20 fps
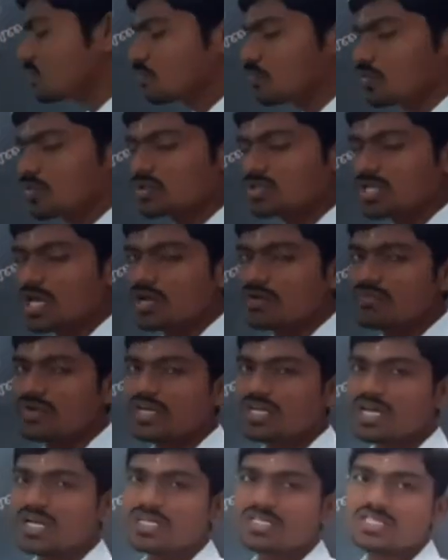more,
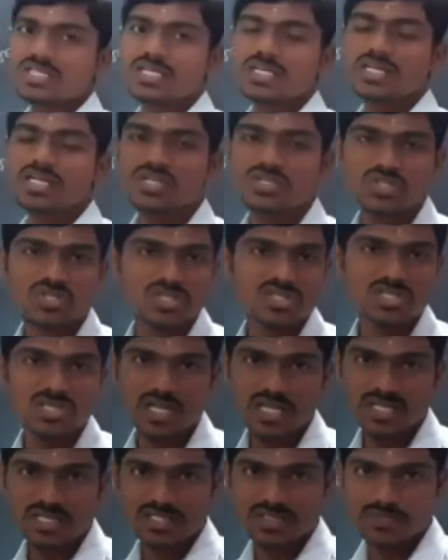solvent concentration is
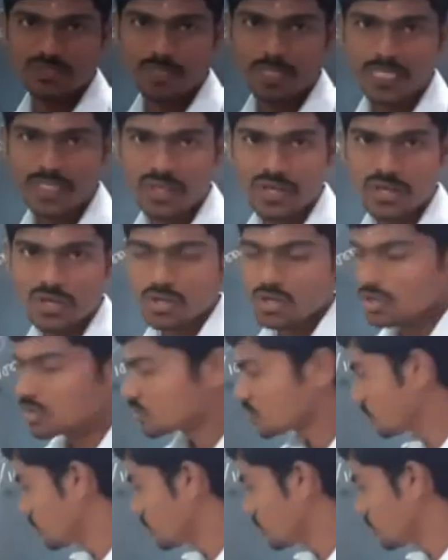less. So